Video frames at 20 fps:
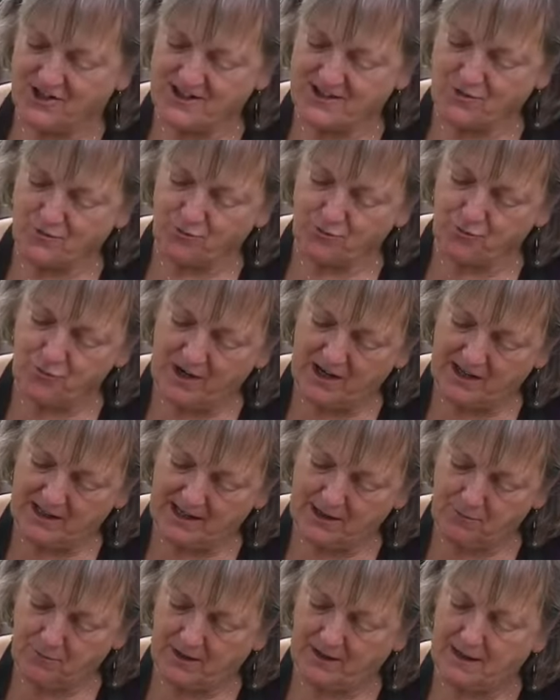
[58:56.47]
you just
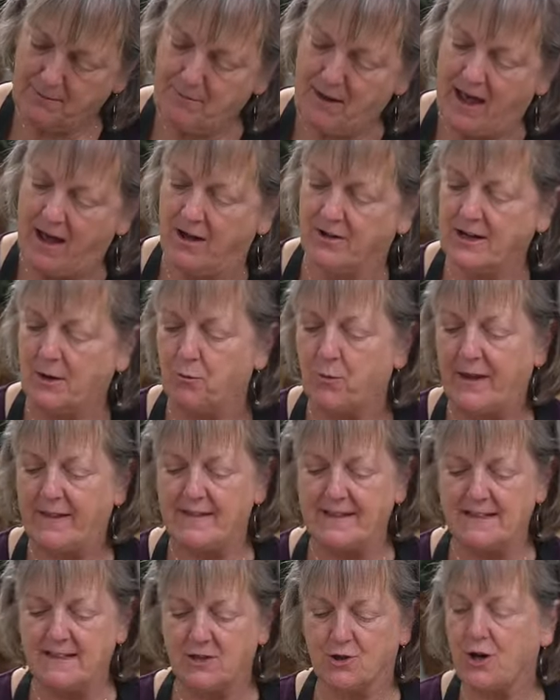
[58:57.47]
really, really pound it. When
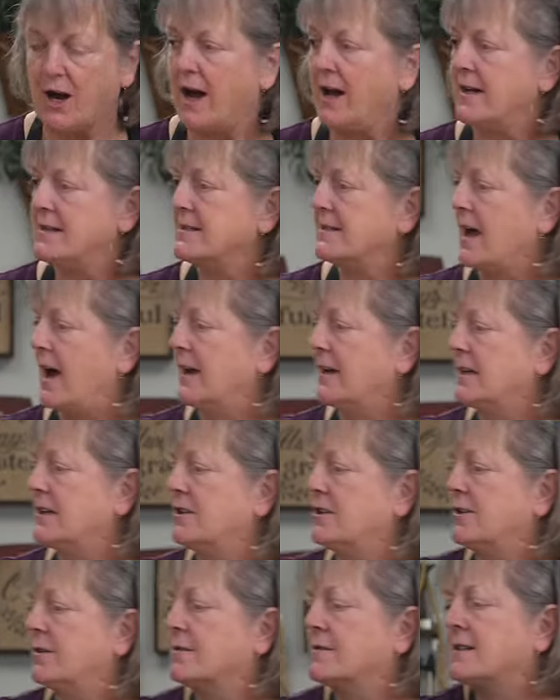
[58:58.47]
this dries, I
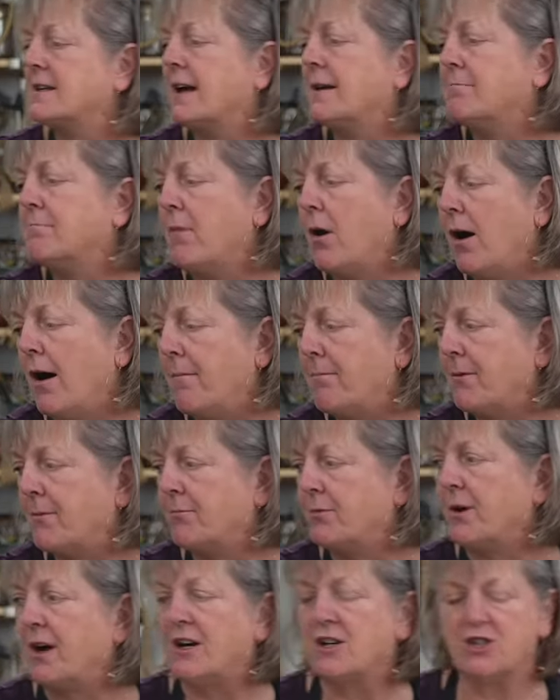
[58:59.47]
can use a mop
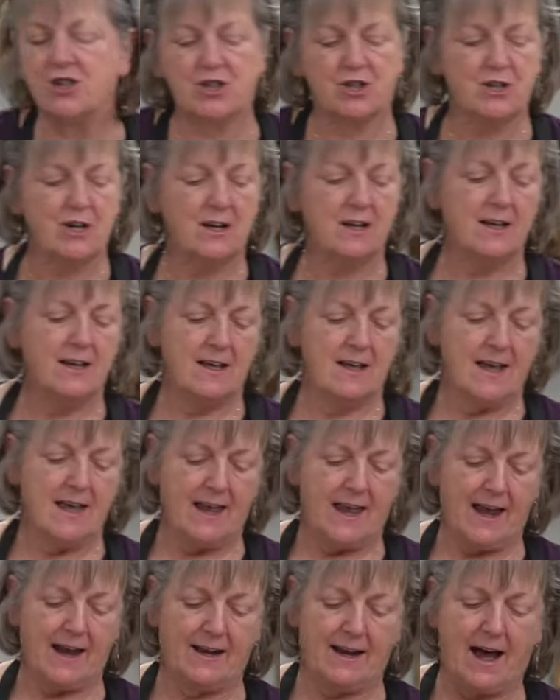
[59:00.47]
brush,
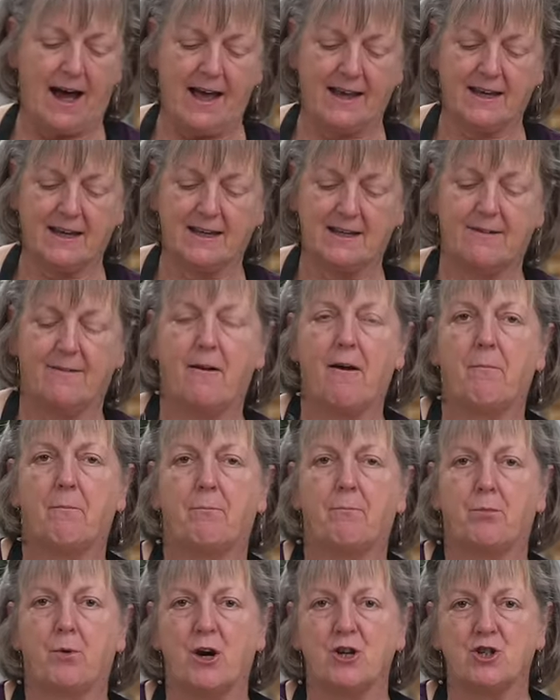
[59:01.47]
and I
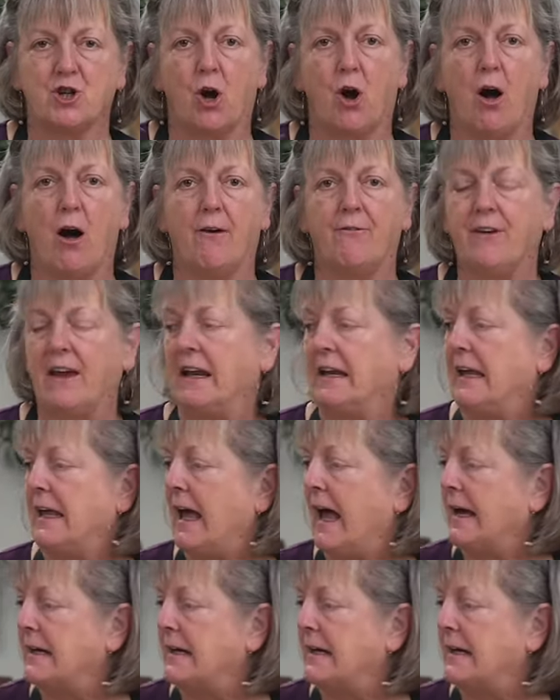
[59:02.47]
can brush off any